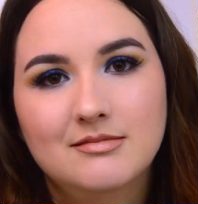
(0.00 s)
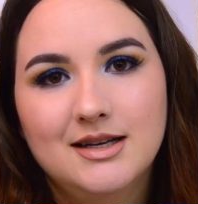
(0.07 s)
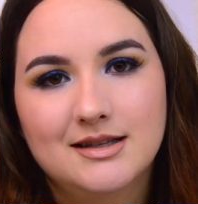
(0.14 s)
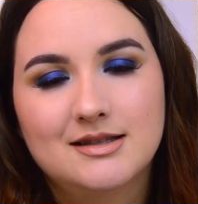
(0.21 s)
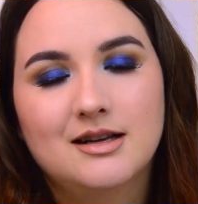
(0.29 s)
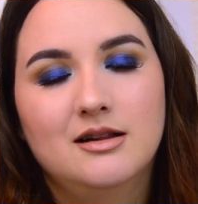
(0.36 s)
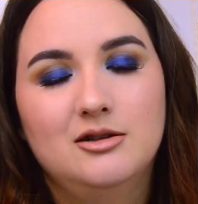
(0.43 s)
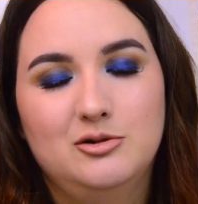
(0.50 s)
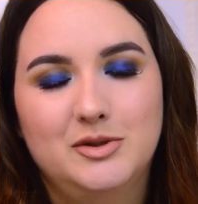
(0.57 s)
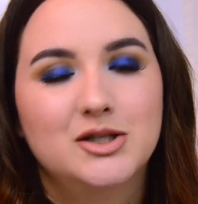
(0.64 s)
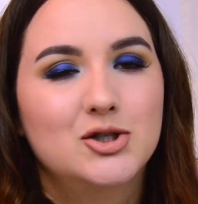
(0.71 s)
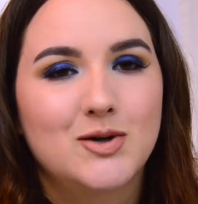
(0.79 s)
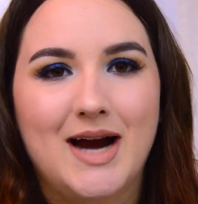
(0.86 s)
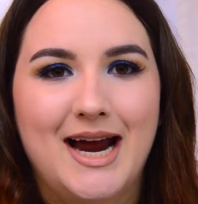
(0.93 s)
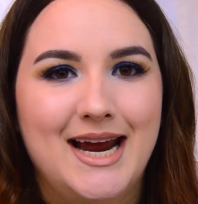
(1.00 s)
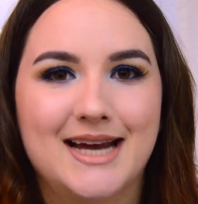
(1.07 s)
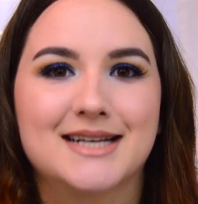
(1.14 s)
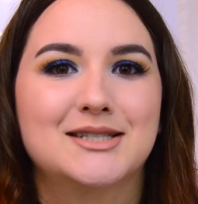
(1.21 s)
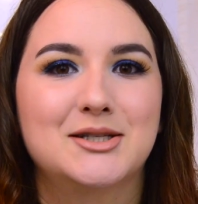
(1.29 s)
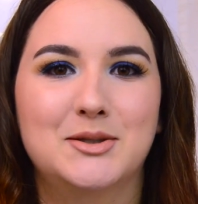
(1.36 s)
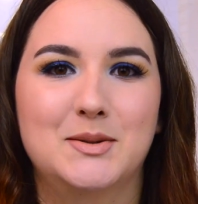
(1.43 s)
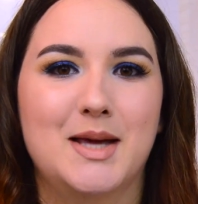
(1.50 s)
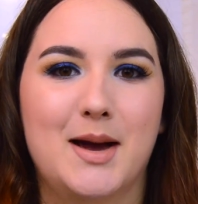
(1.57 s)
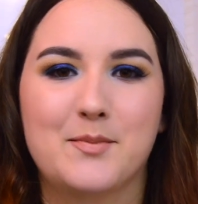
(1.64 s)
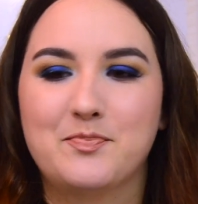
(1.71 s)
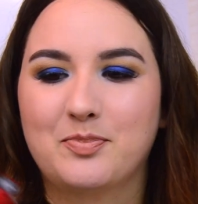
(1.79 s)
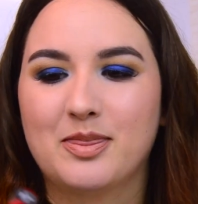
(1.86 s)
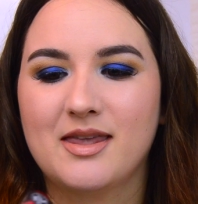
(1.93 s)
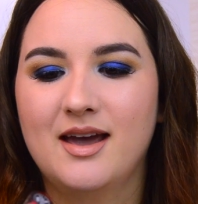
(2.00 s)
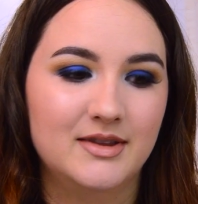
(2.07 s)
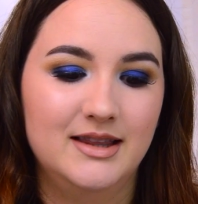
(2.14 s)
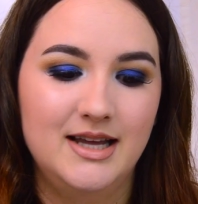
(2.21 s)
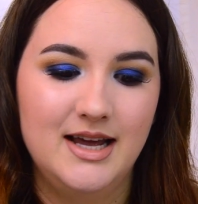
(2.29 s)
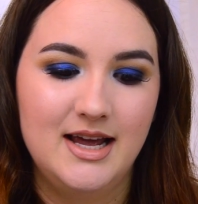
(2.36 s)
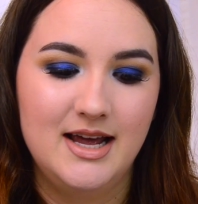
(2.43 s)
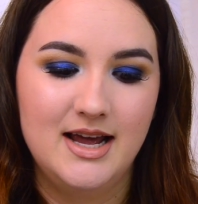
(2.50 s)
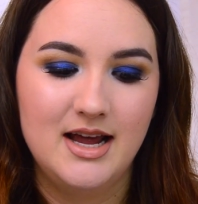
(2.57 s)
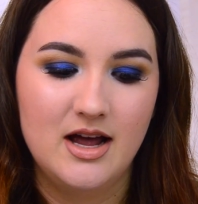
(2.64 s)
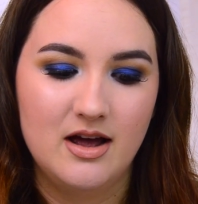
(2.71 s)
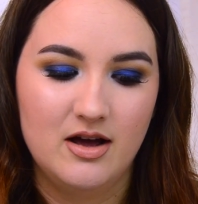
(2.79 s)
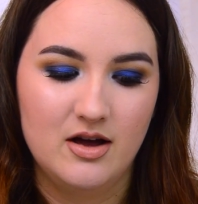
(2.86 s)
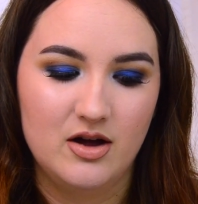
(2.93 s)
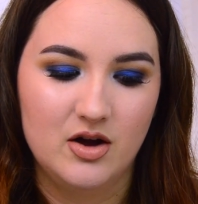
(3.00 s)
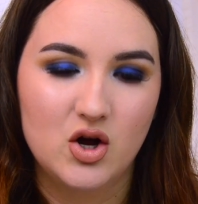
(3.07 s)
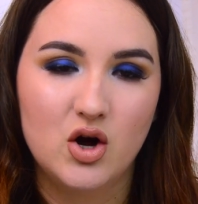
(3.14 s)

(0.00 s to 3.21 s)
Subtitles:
It's a little bit drying, so yeah. They